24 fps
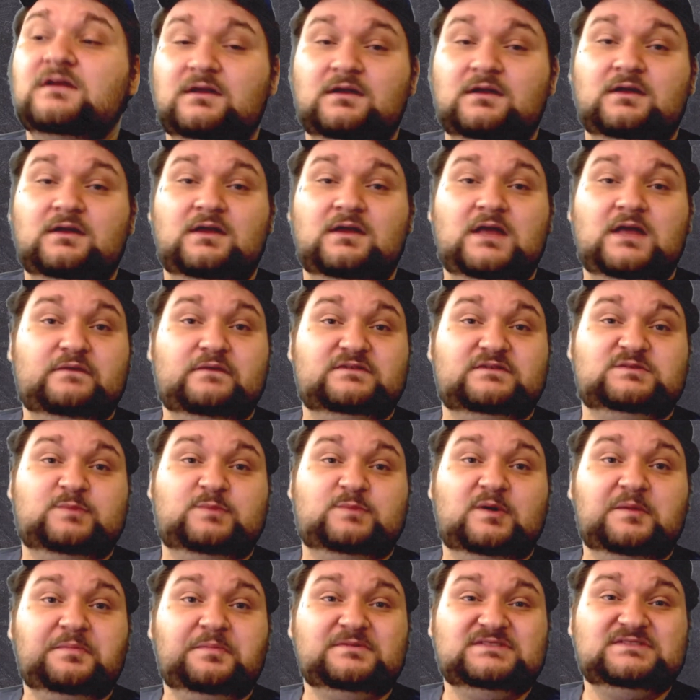If it's
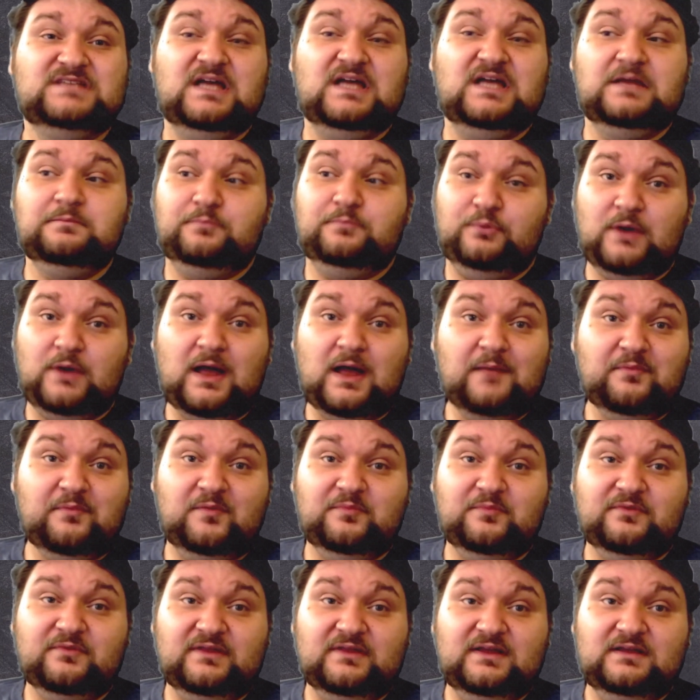Purple Sun,
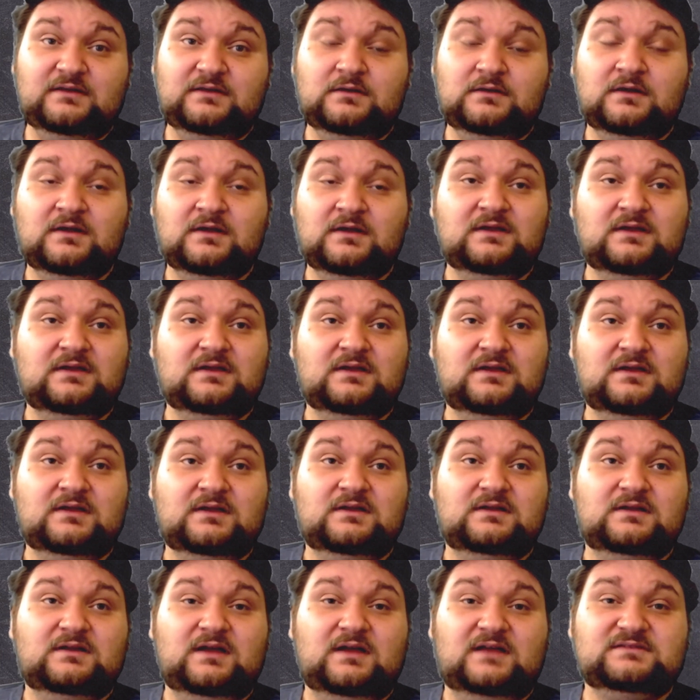probably.
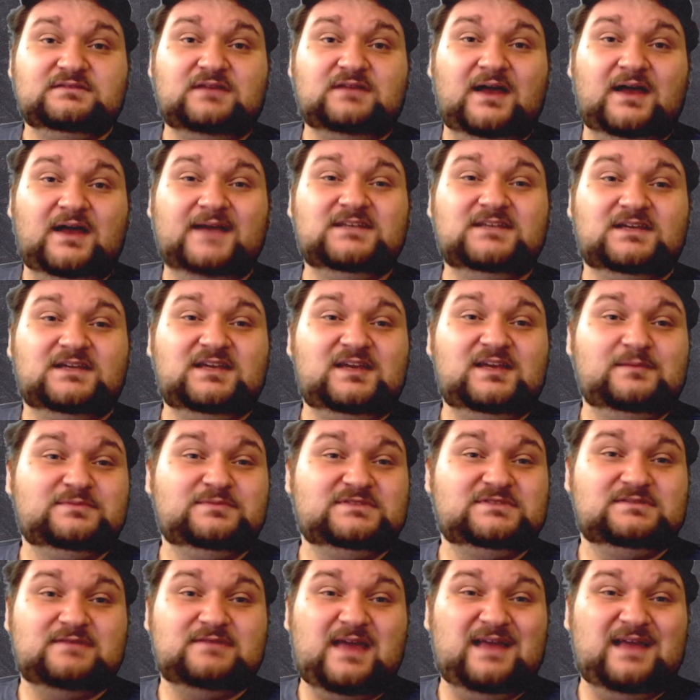As long as it
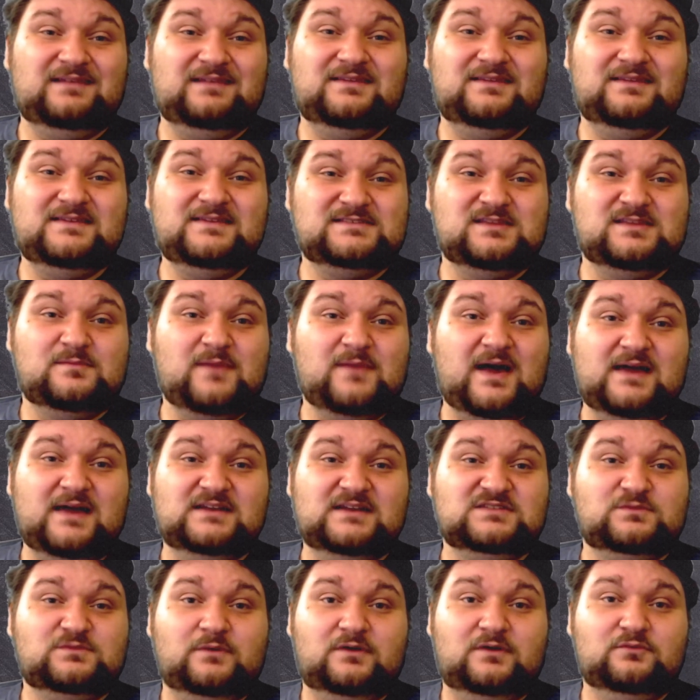keeps at least the
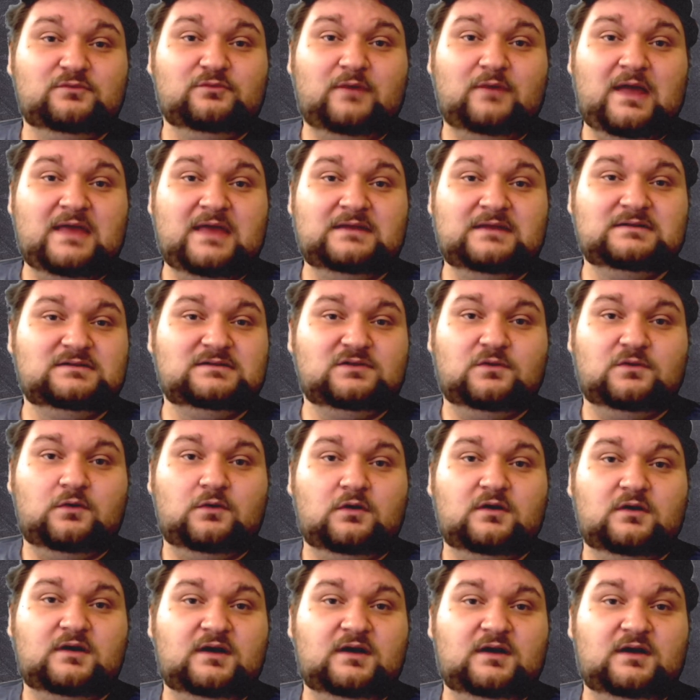-1 rend
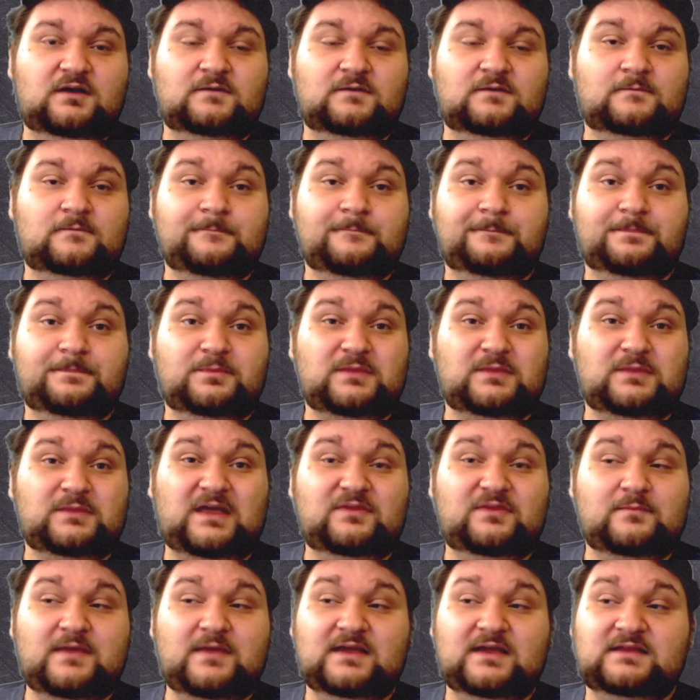aura at the
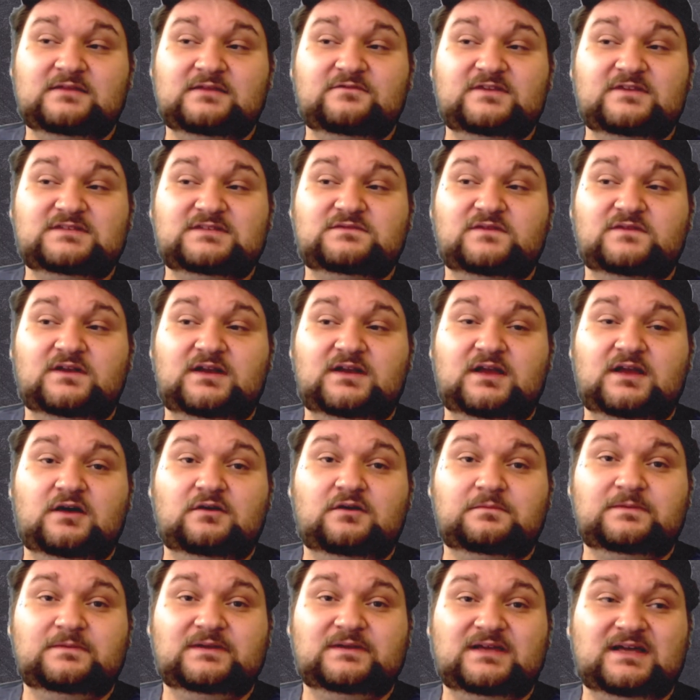making of this video.
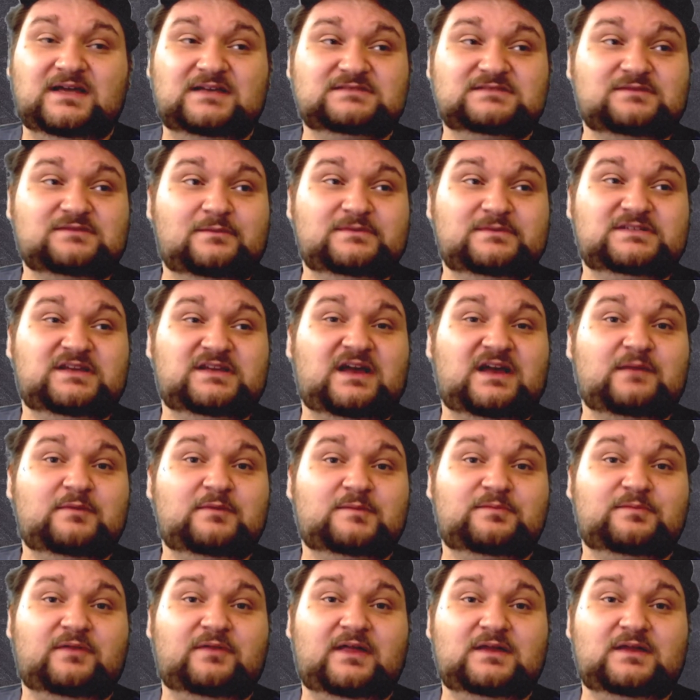Because let me tell you, I've been
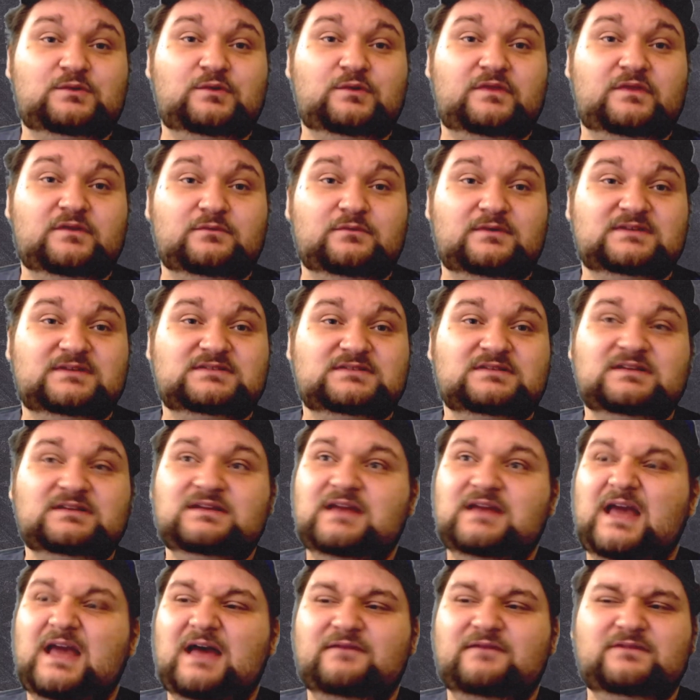playing with it recently.
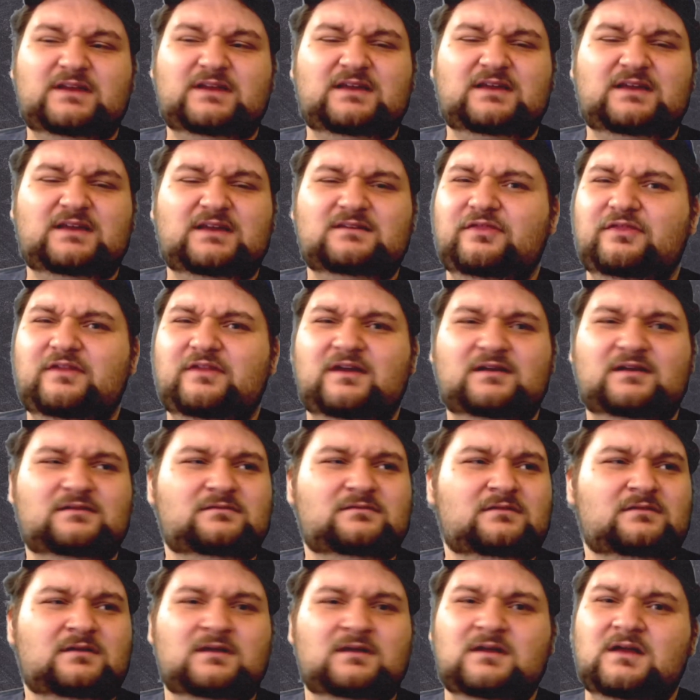Haven't killed a thing
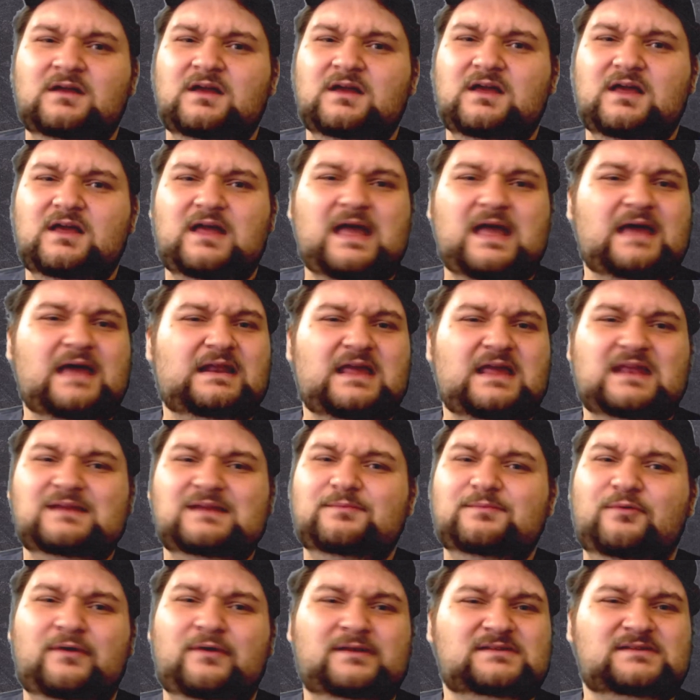at any
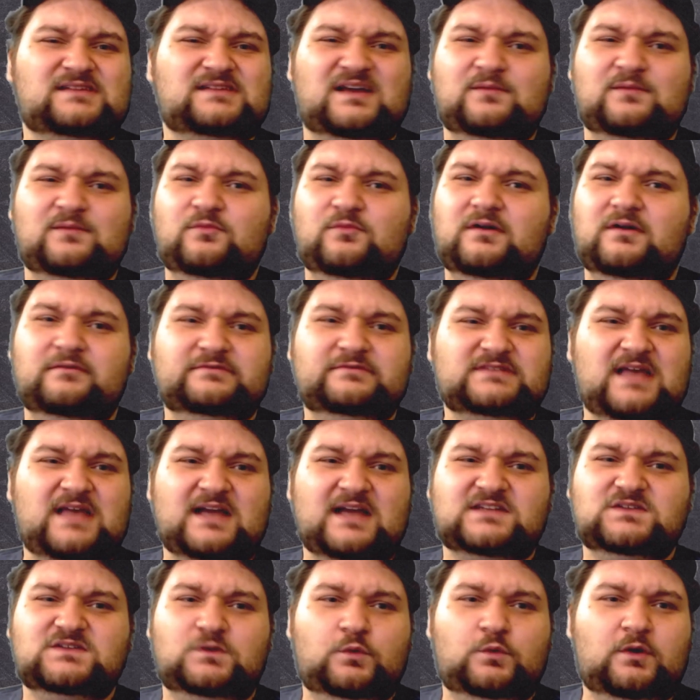point in time where it was
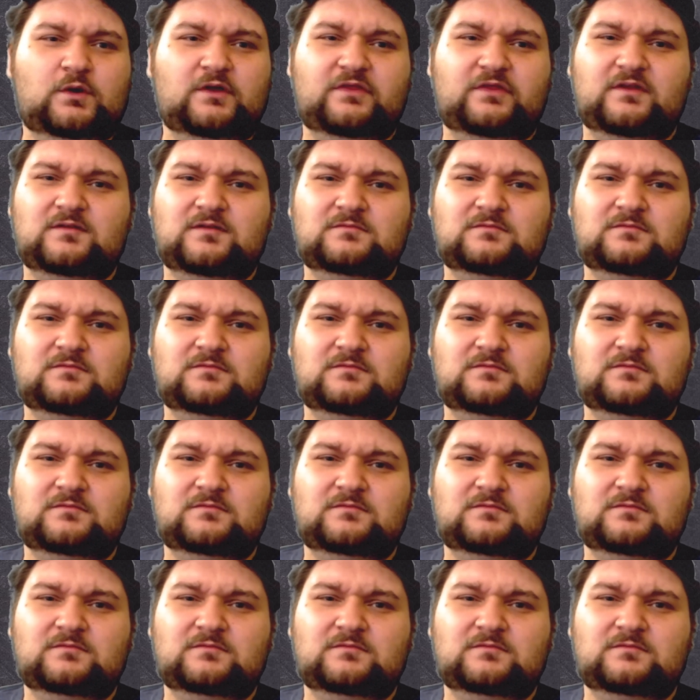actually worth it.